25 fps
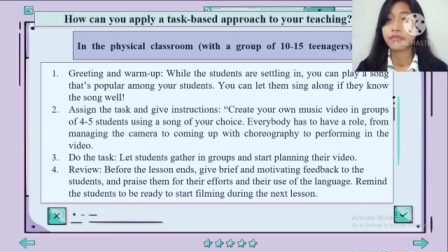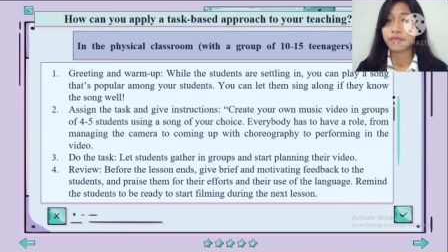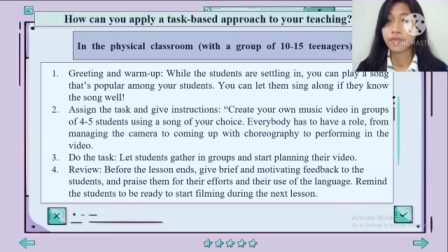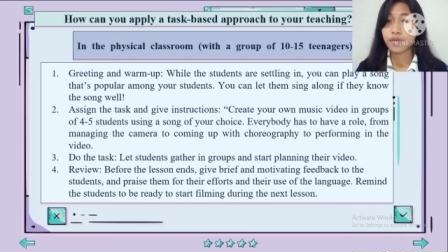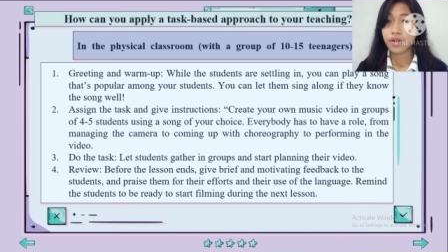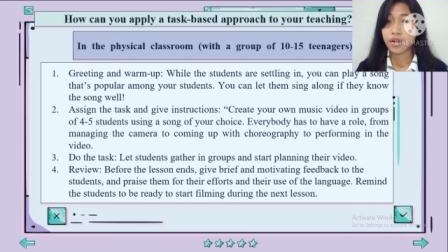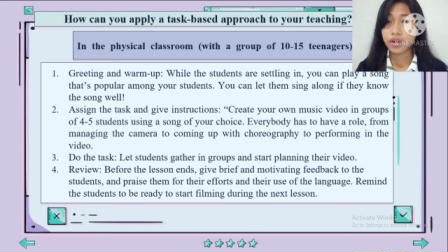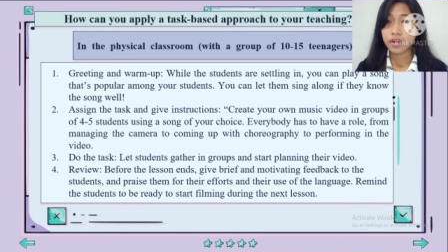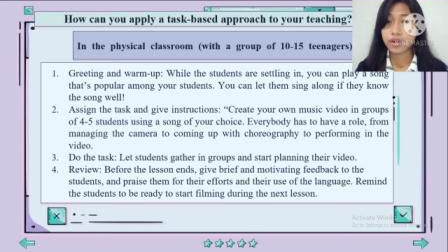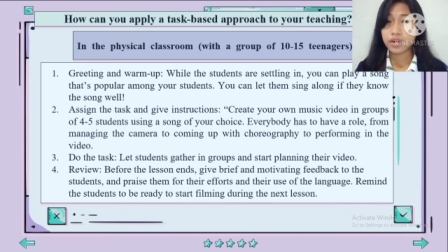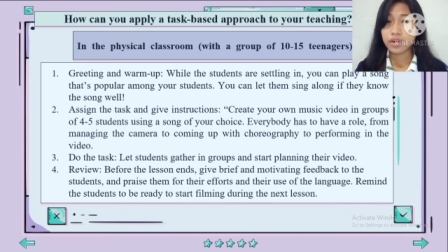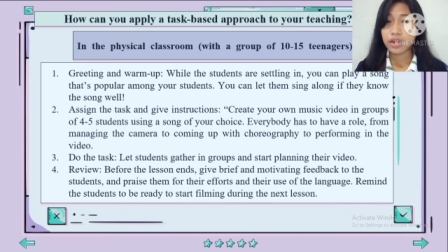
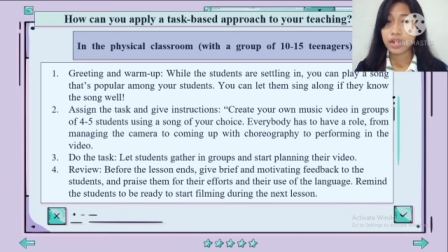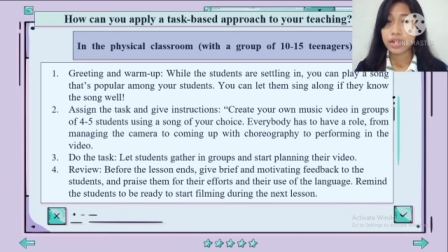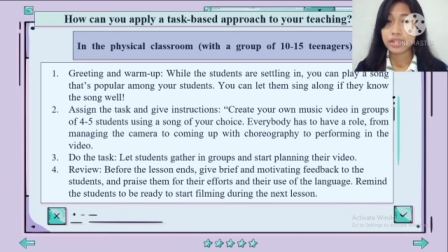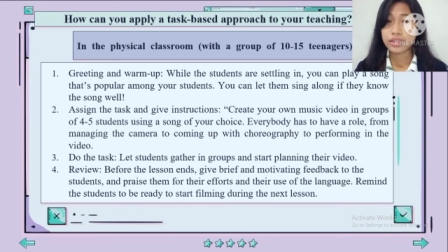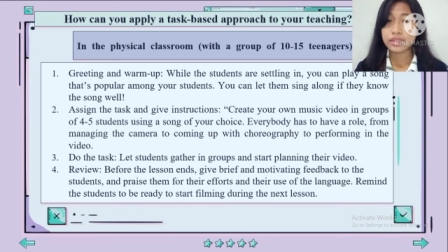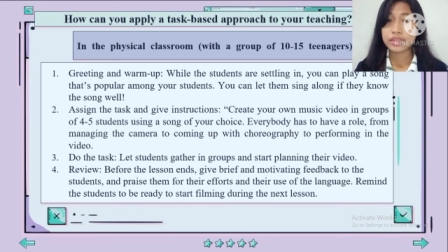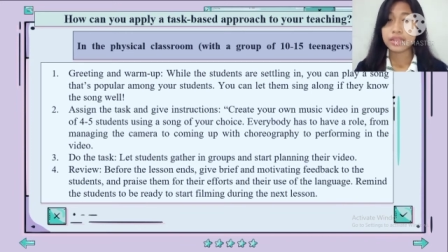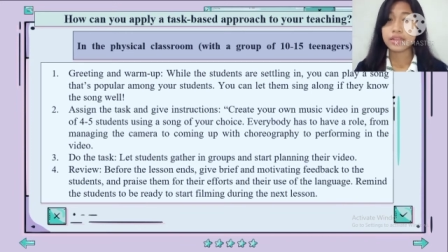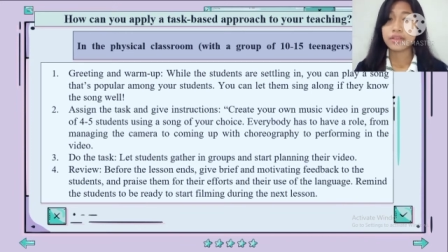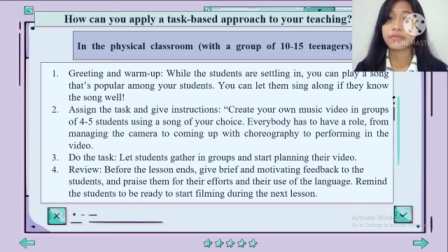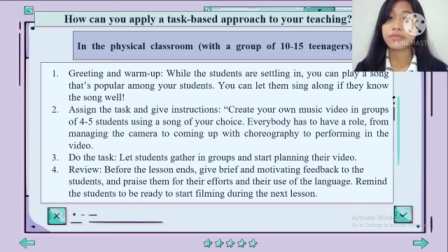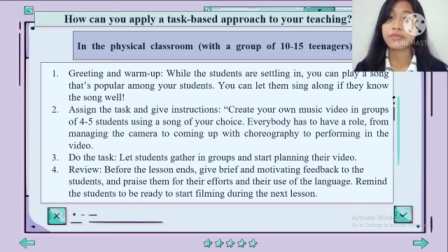4
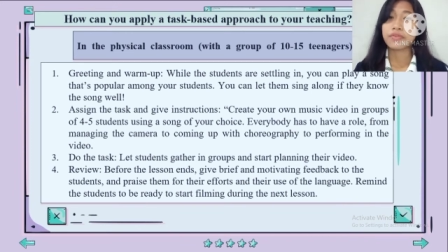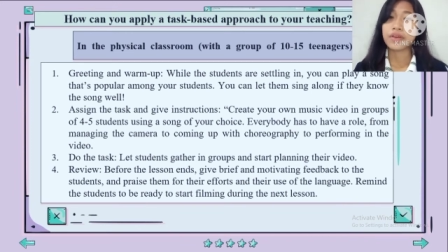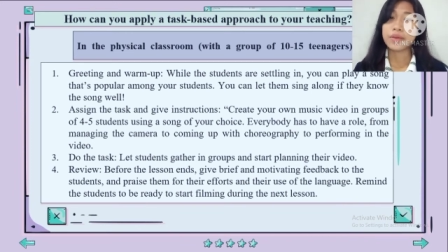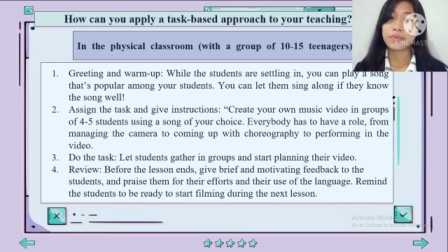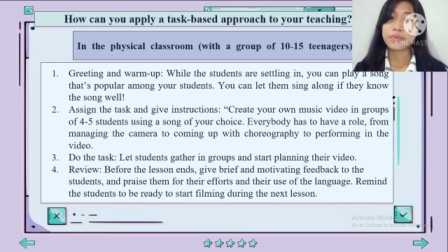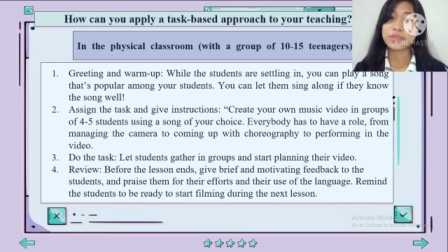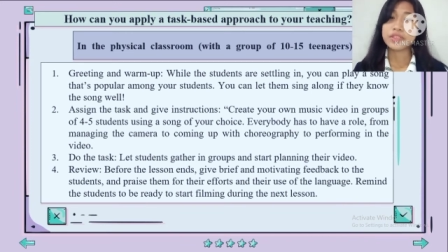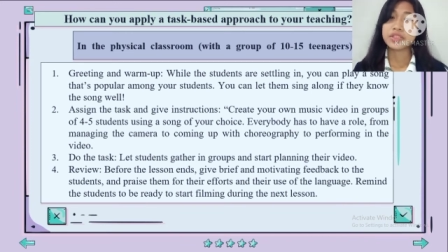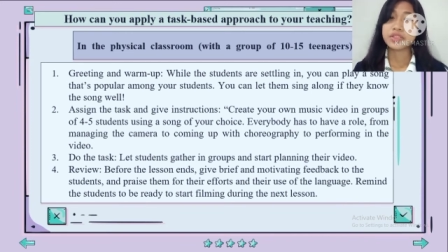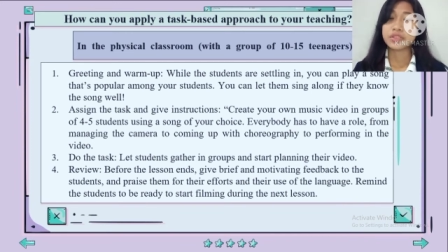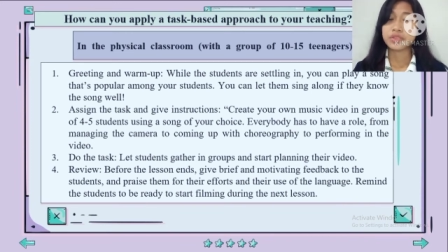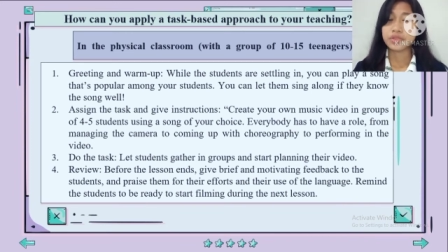until
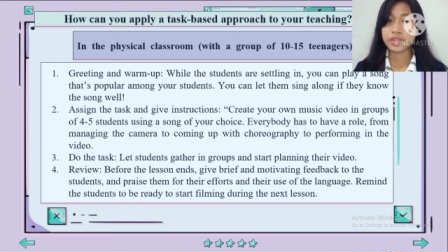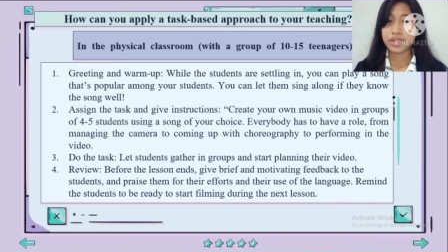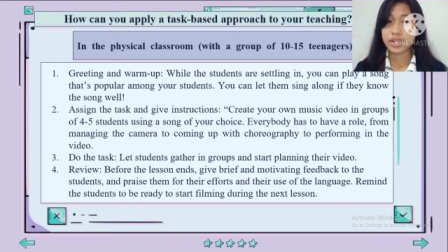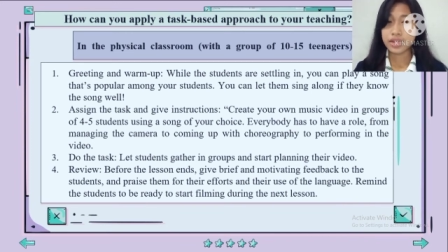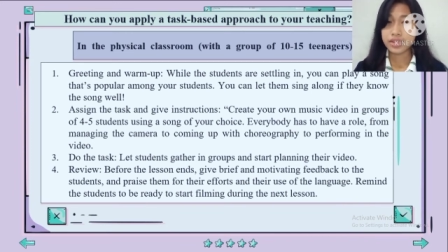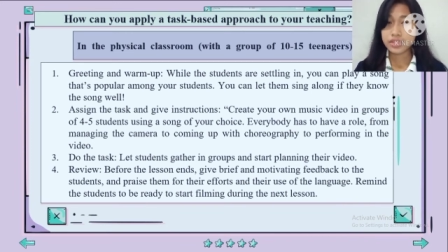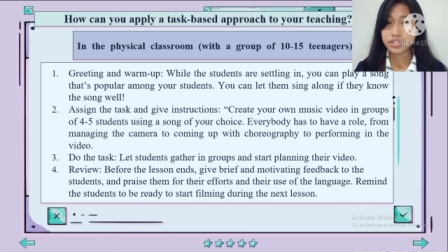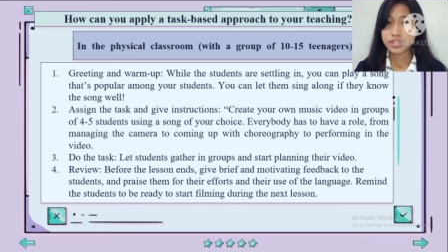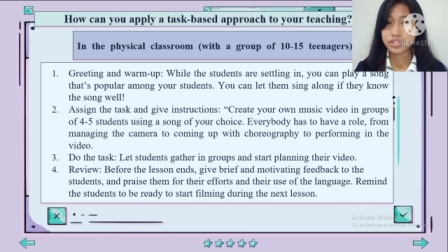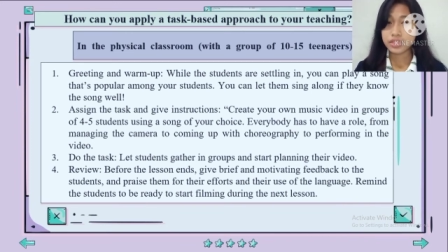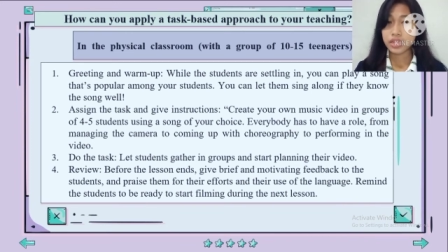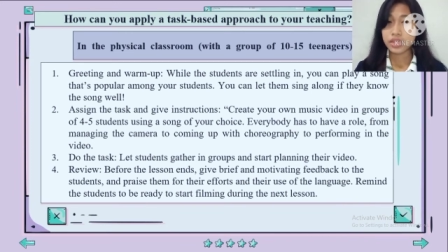5
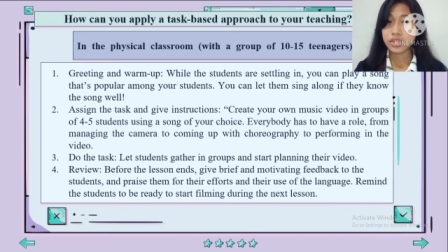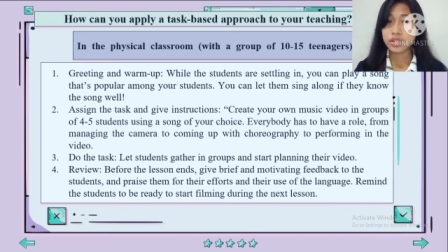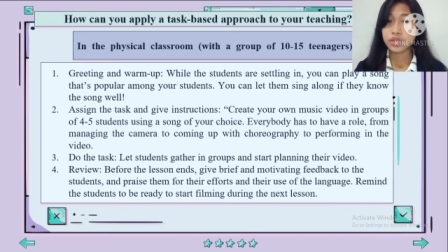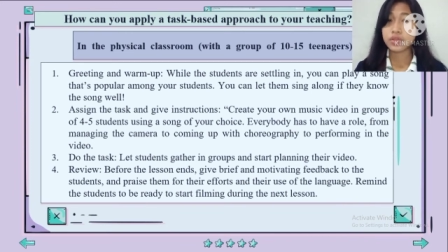students